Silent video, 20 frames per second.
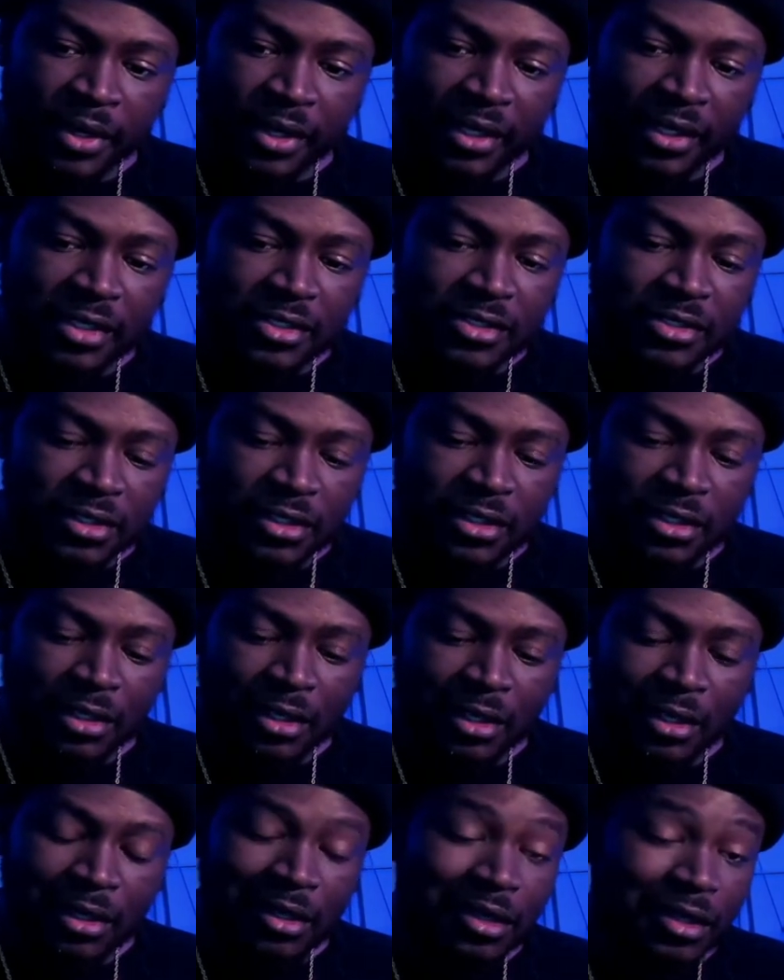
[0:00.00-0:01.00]
easily
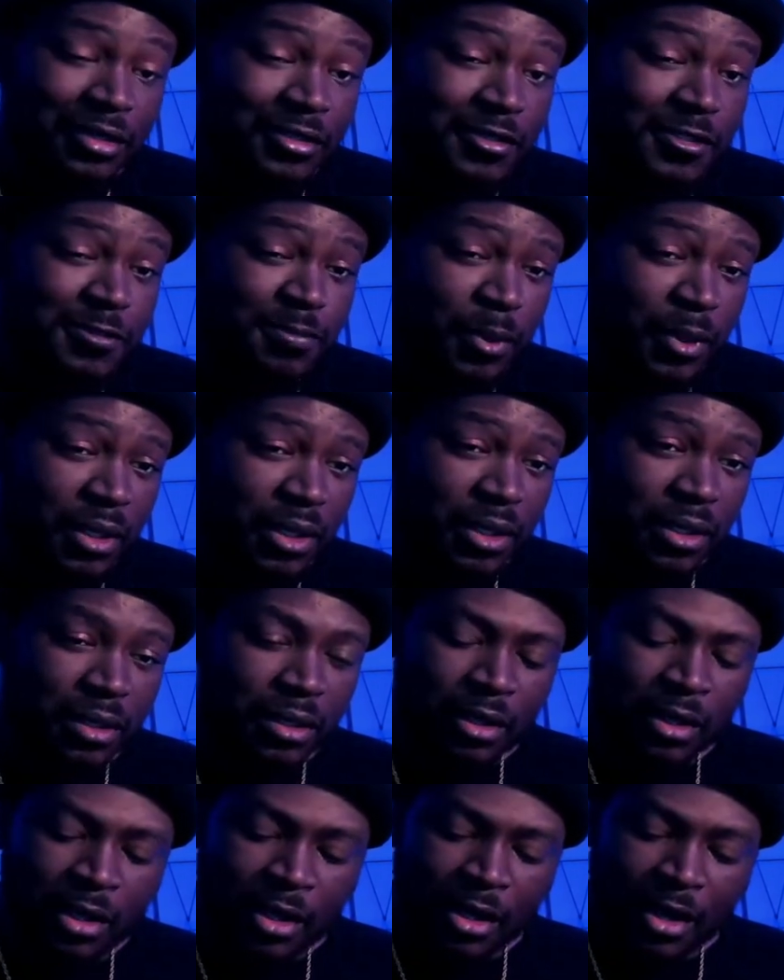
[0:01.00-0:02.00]
in the spring,
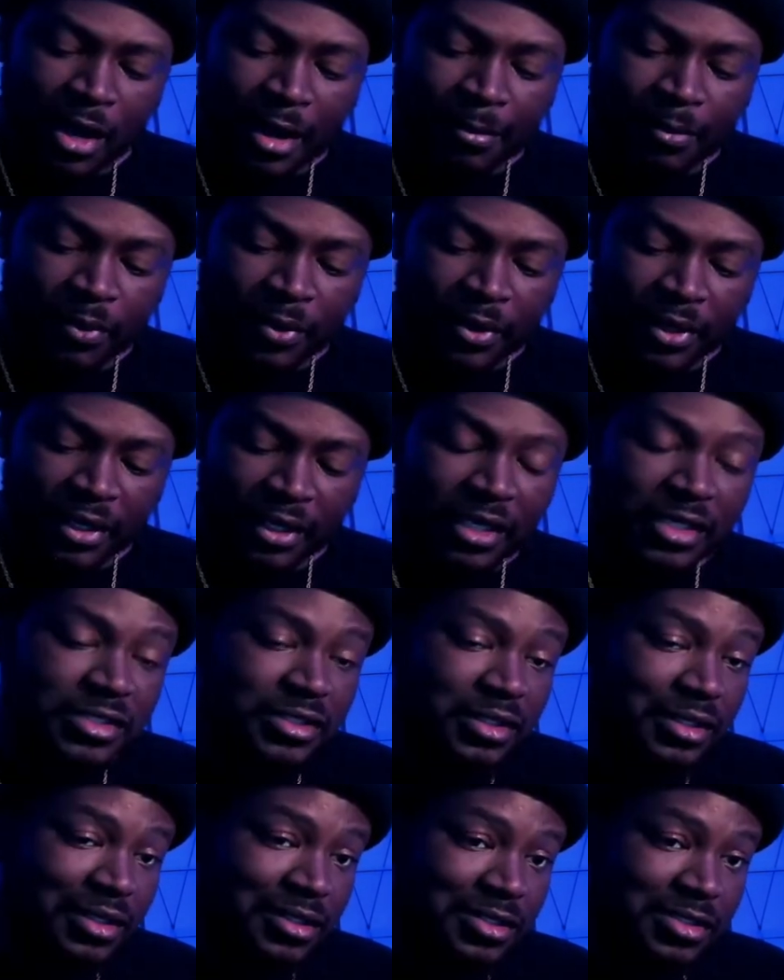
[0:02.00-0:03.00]
operate
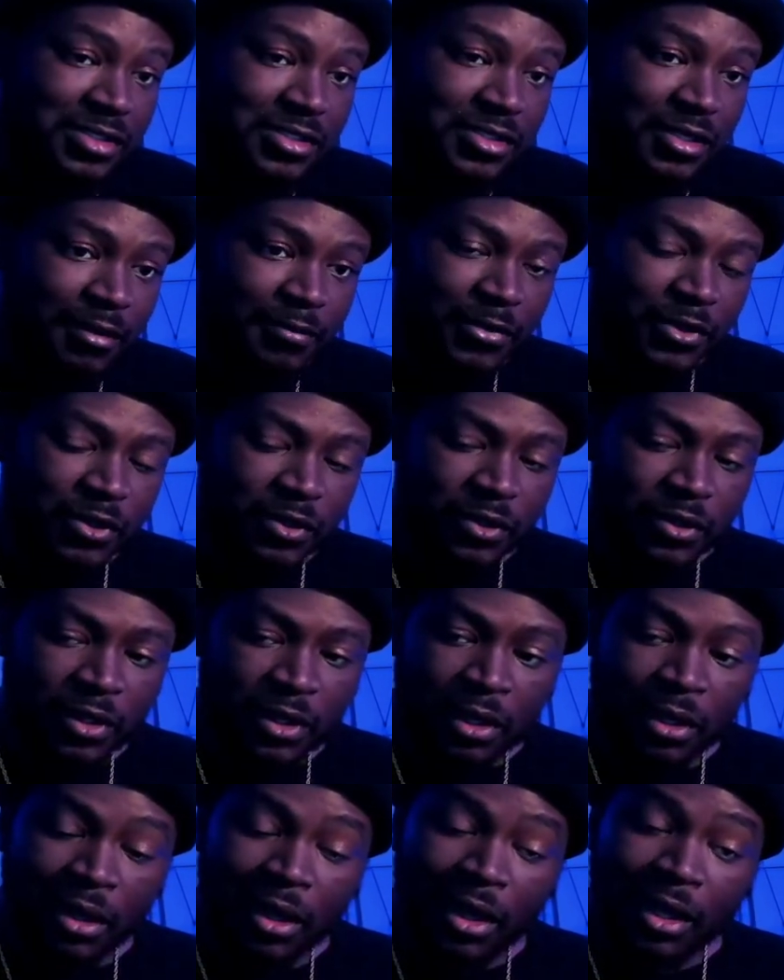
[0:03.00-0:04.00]
easily in the summer,
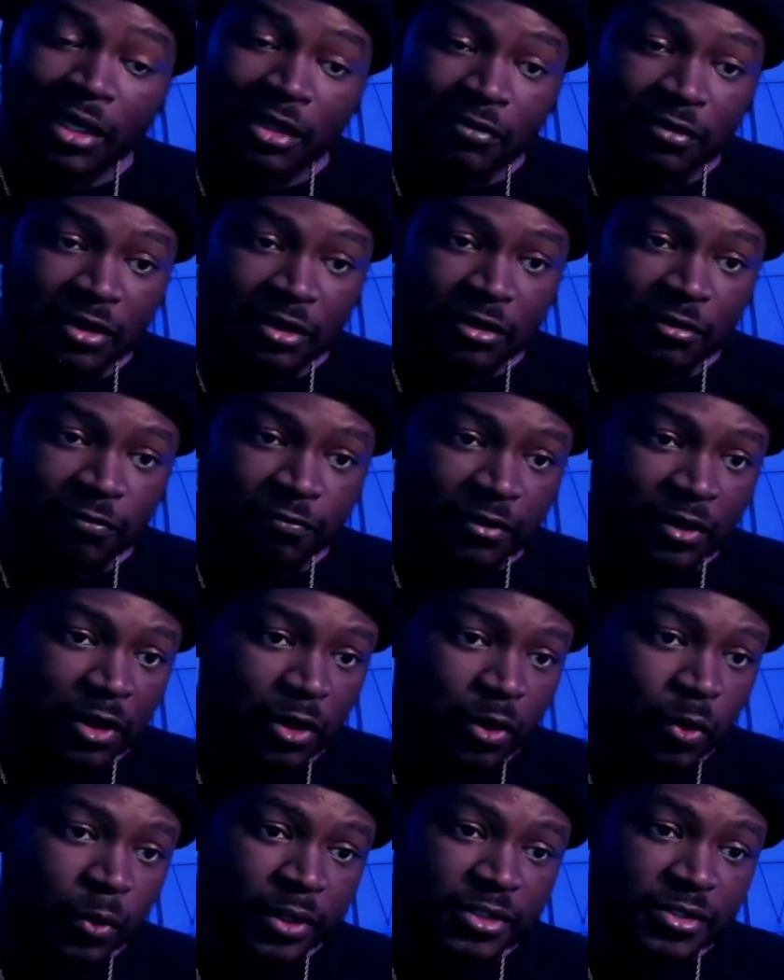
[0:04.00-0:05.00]
and even in the
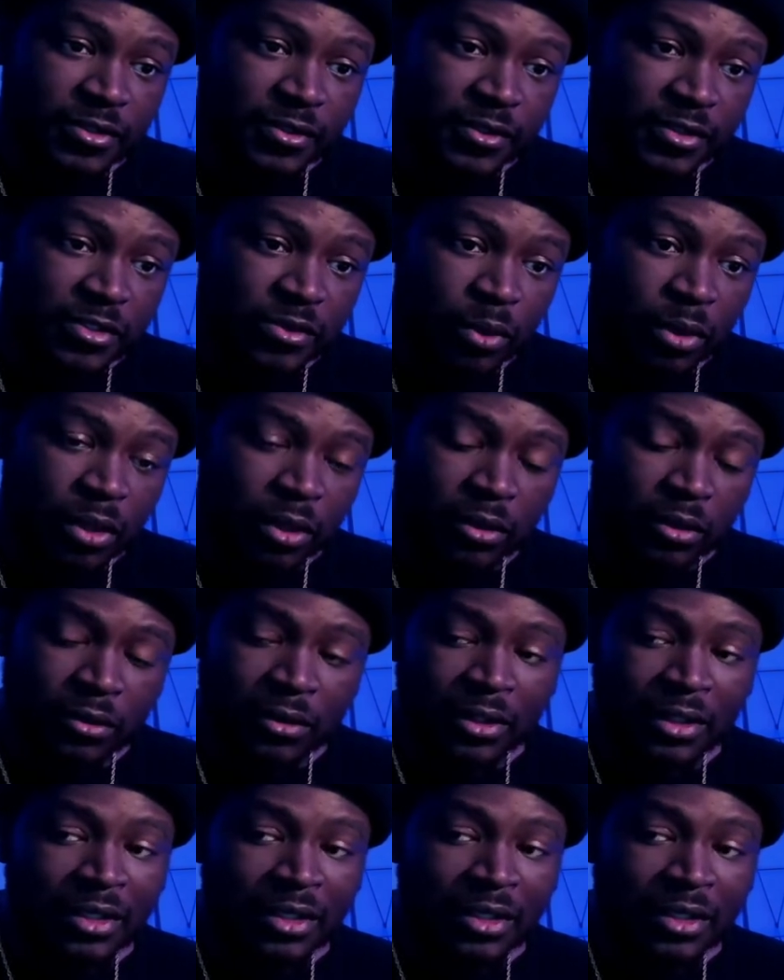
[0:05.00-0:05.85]
fall, winter as well.